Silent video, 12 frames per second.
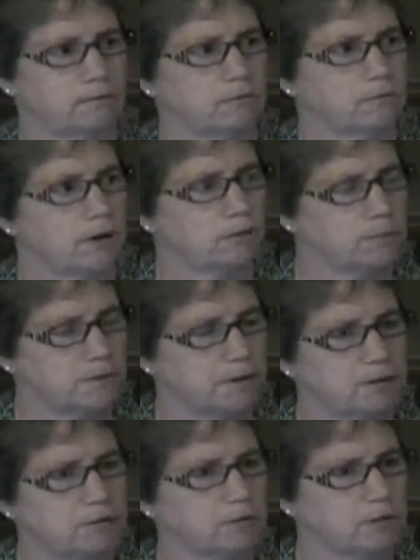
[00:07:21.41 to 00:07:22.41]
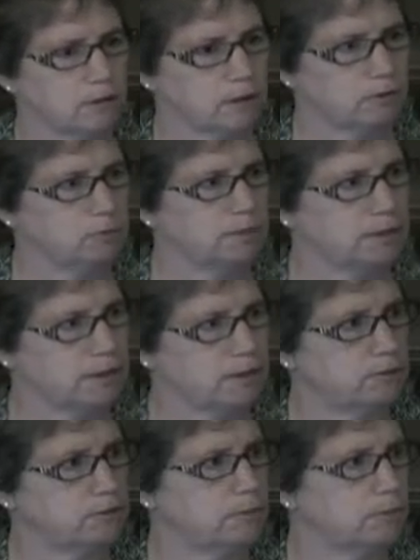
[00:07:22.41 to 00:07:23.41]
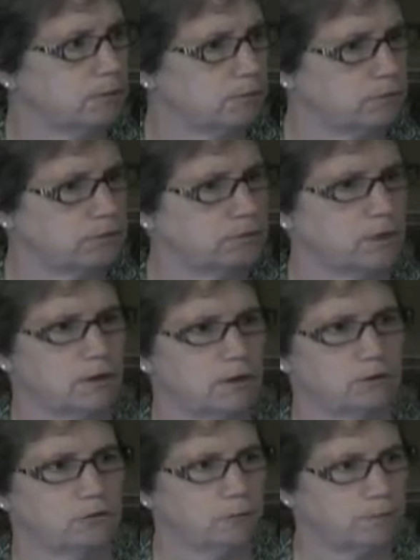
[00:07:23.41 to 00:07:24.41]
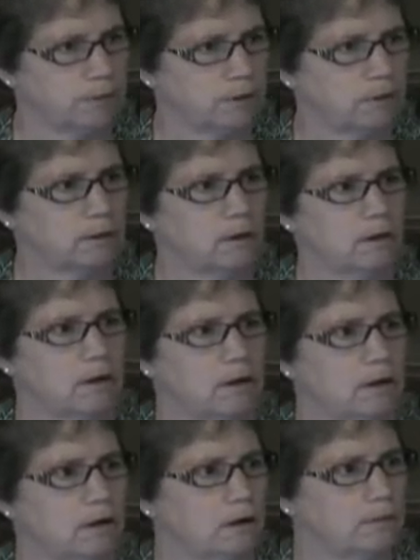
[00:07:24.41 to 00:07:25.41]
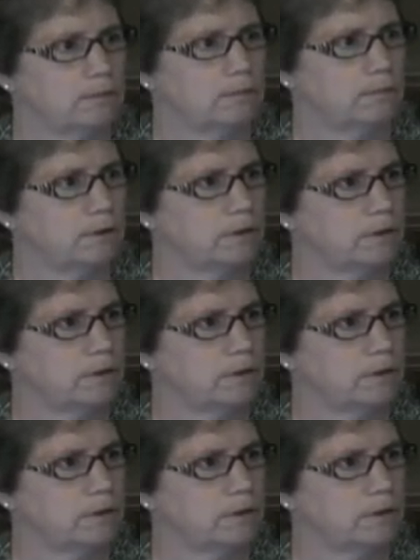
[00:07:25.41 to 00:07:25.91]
transportation lines, planes and boats, shipping, the